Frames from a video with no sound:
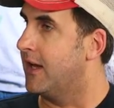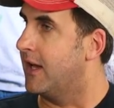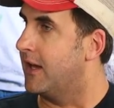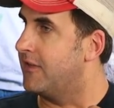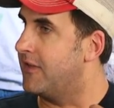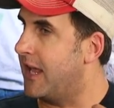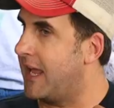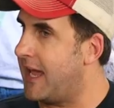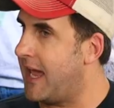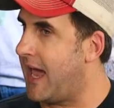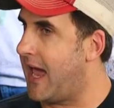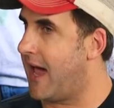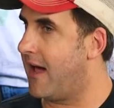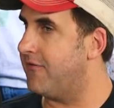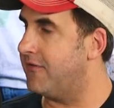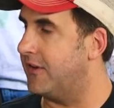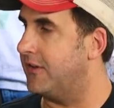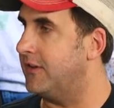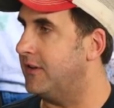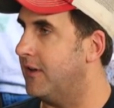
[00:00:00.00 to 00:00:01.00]
They
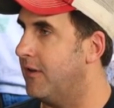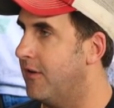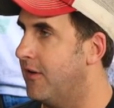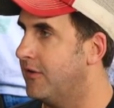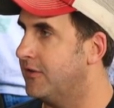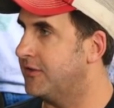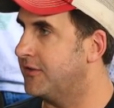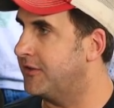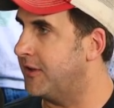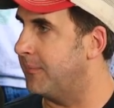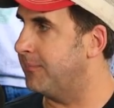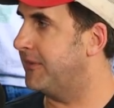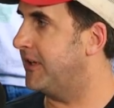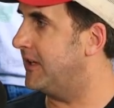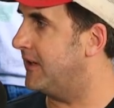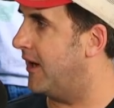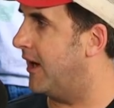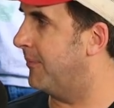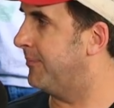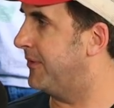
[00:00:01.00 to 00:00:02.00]
have
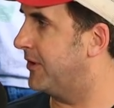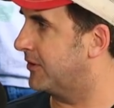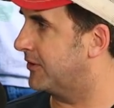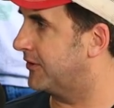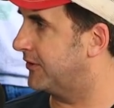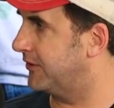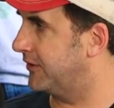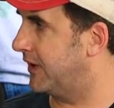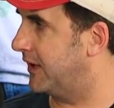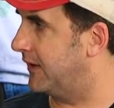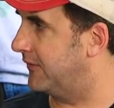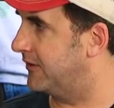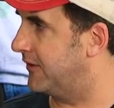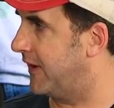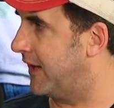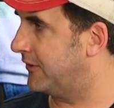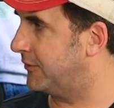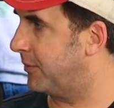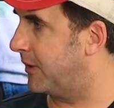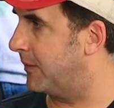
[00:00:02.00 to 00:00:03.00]
something up their sleeves, and
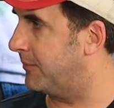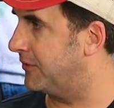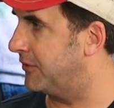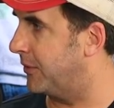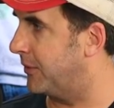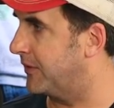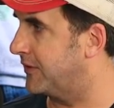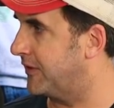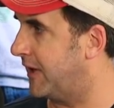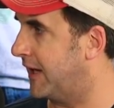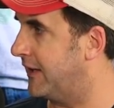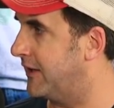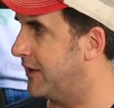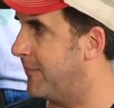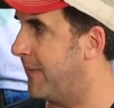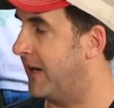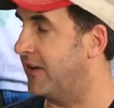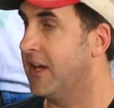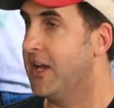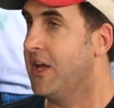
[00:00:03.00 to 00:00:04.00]
that's what I'm so excited
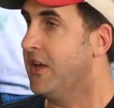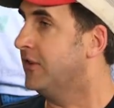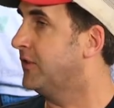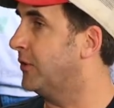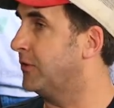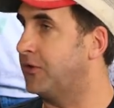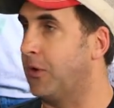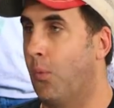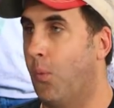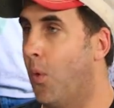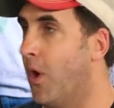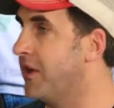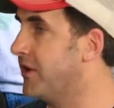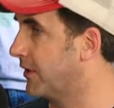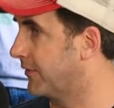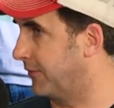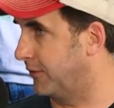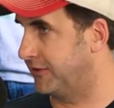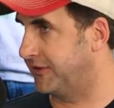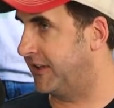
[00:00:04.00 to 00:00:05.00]
about. So it's a
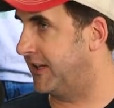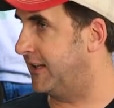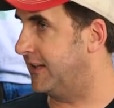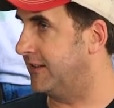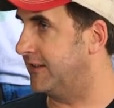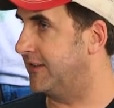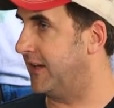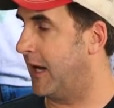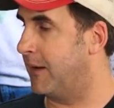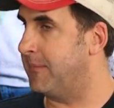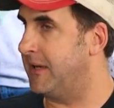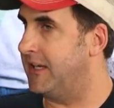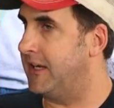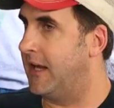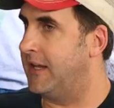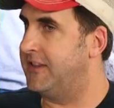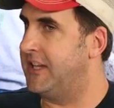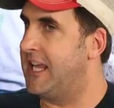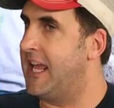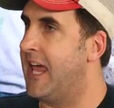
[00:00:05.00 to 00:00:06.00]
wonderful tease. I mean,
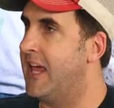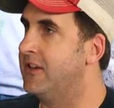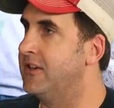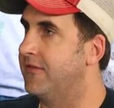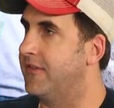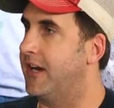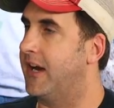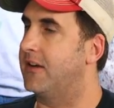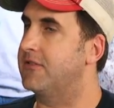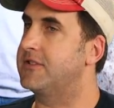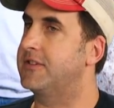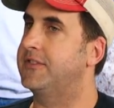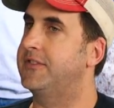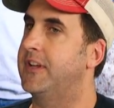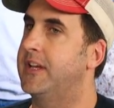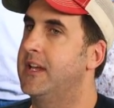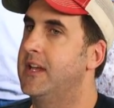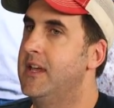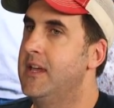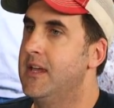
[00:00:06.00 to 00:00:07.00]
at the end of it, I was just
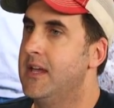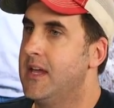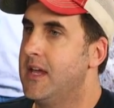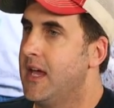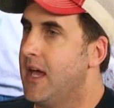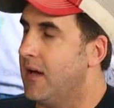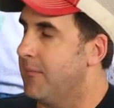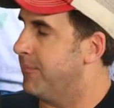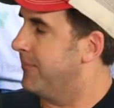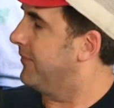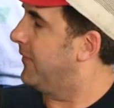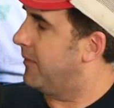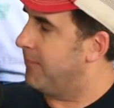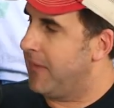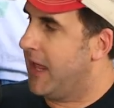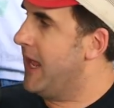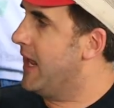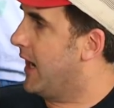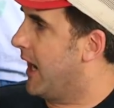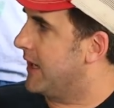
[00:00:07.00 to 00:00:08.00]
like,
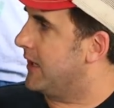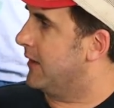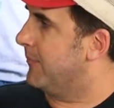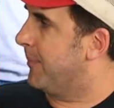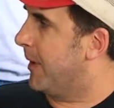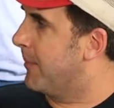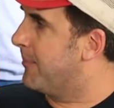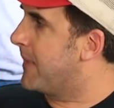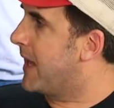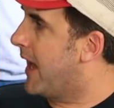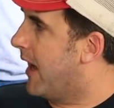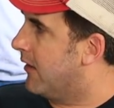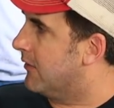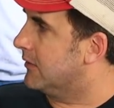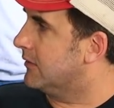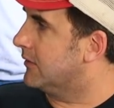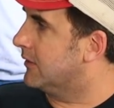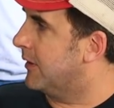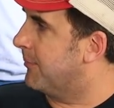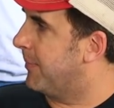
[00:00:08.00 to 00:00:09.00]
man, I, it bummed me out.
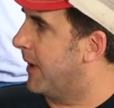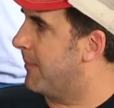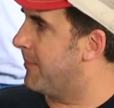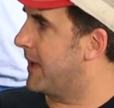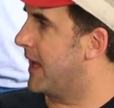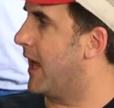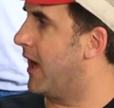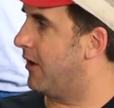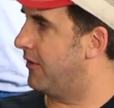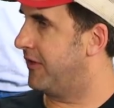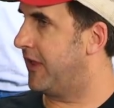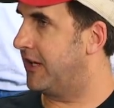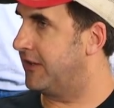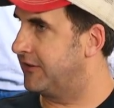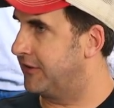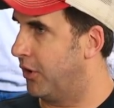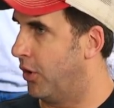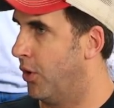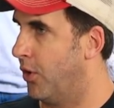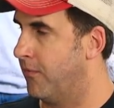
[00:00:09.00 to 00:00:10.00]
It mm-hmm. bummed me mm-hmm. out that
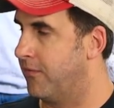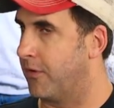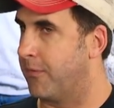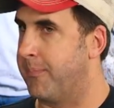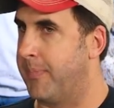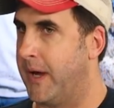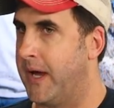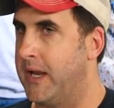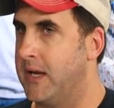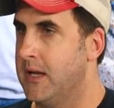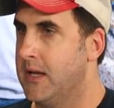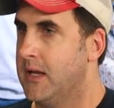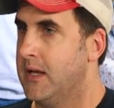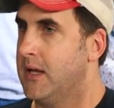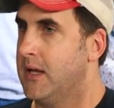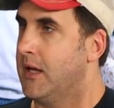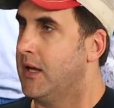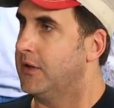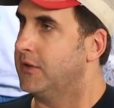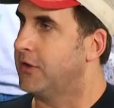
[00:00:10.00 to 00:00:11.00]
it's over. But
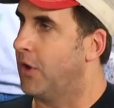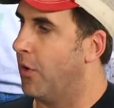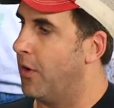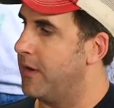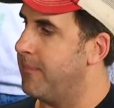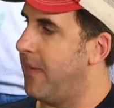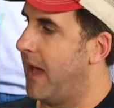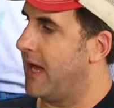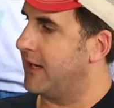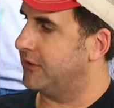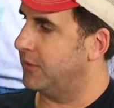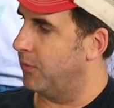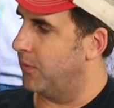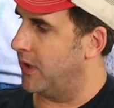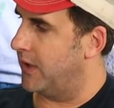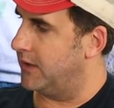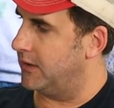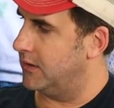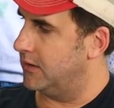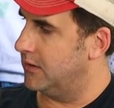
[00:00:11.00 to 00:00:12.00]
going back to
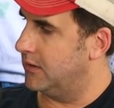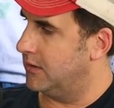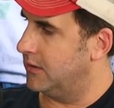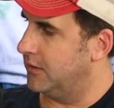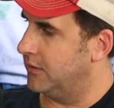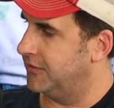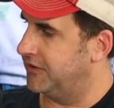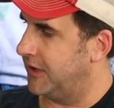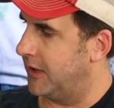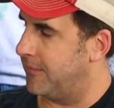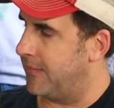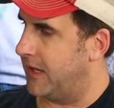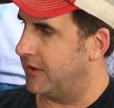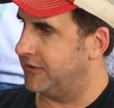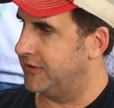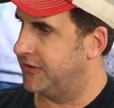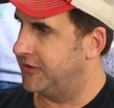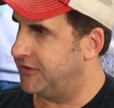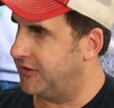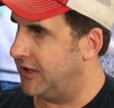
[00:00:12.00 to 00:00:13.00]
what you said about
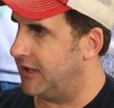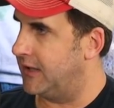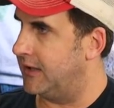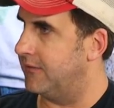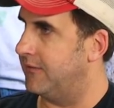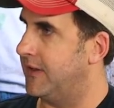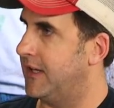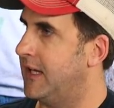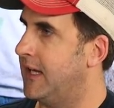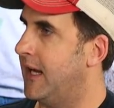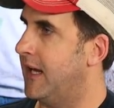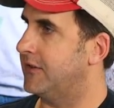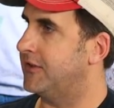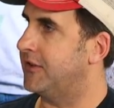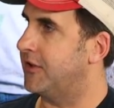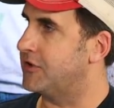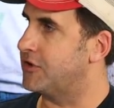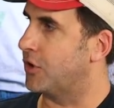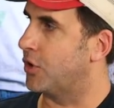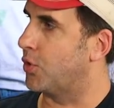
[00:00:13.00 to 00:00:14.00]
Steve, he had
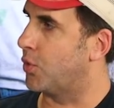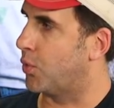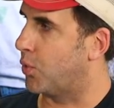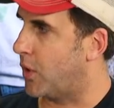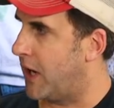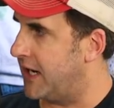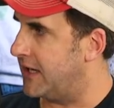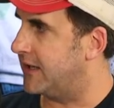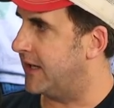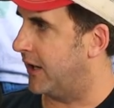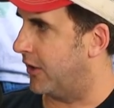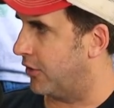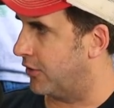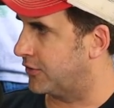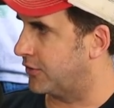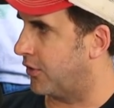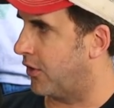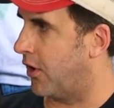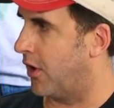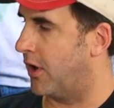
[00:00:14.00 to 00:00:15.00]
such a great
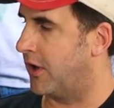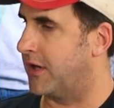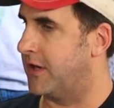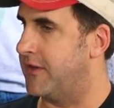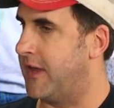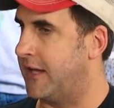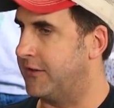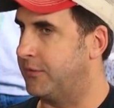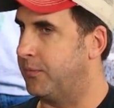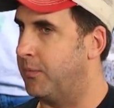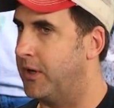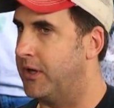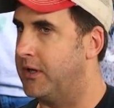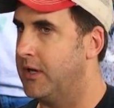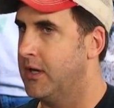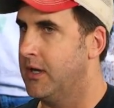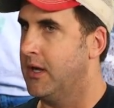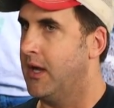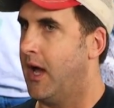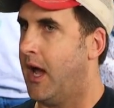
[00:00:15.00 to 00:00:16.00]
character arc, and that's what
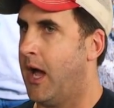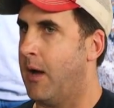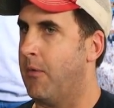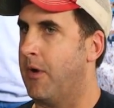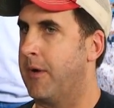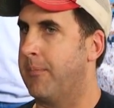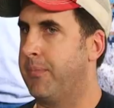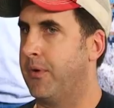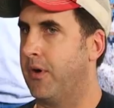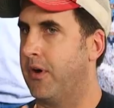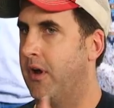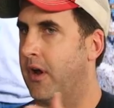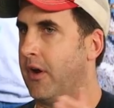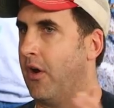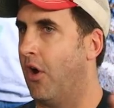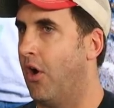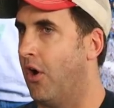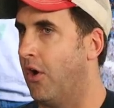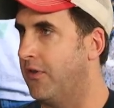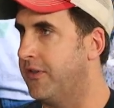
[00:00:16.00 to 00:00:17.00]
I want to put on
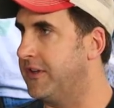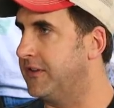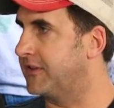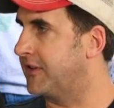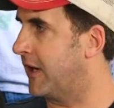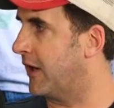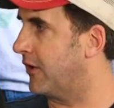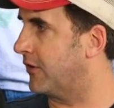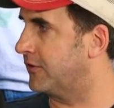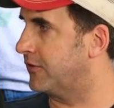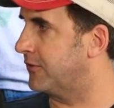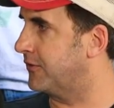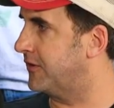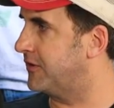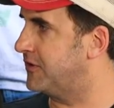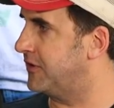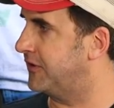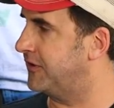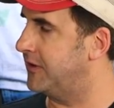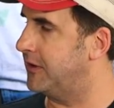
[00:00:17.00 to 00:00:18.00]
all these characters. It
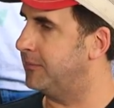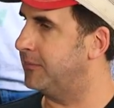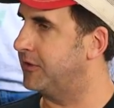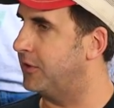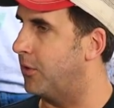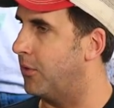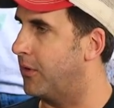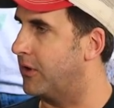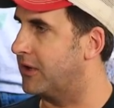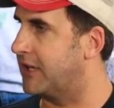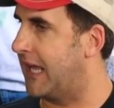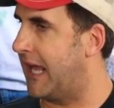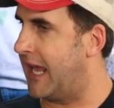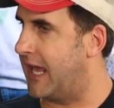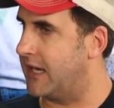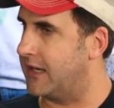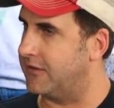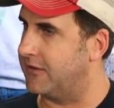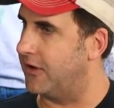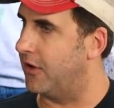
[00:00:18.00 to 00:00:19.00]
just seems so
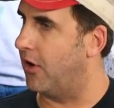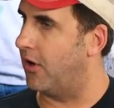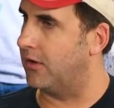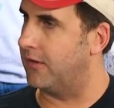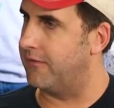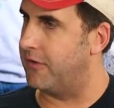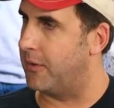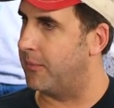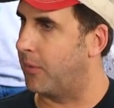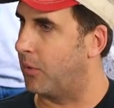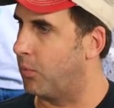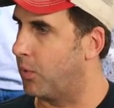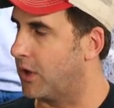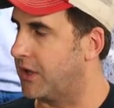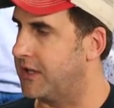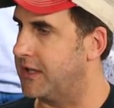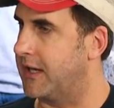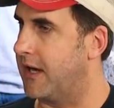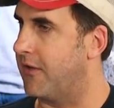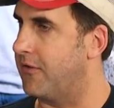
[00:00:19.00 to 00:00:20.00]
organic that all of them are
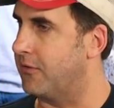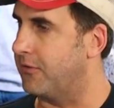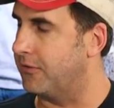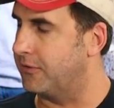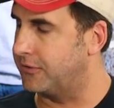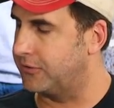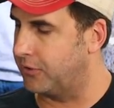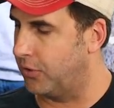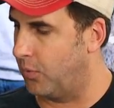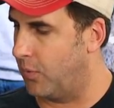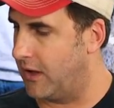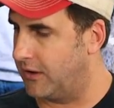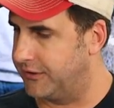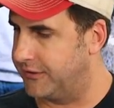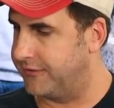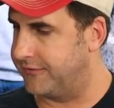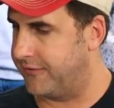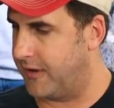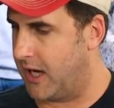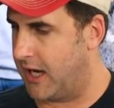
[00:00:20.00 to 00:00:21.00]
working together. They're so well
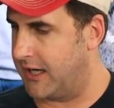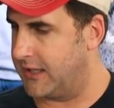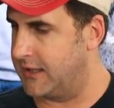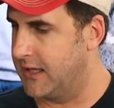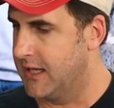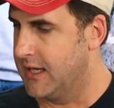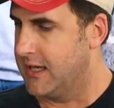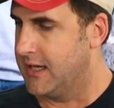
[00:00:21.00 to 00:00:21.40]
defined